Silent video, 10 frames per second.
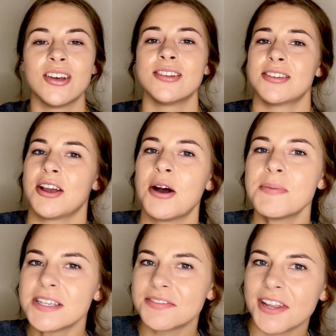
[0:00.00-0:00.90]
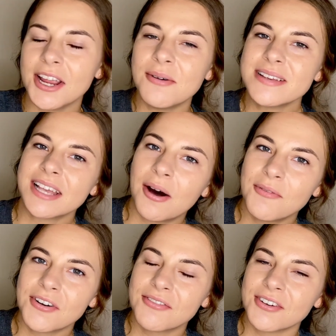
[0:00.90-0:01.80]
So I hope this video was
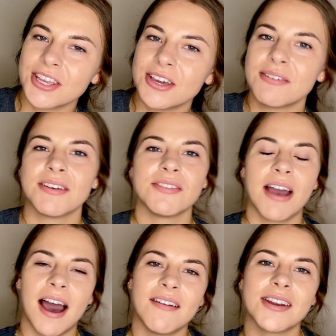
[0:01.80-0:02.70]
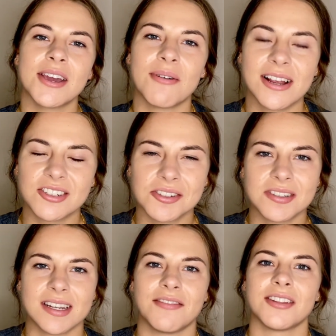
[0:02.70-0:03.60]
helpful for you. If you have any
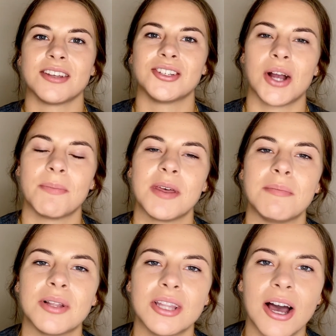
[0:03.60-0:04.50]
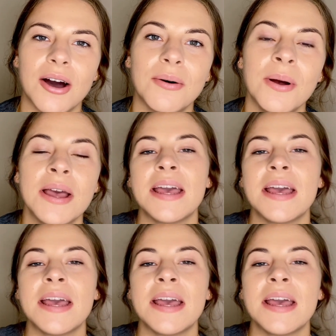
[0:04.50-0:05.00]
questions, definitely drop them below.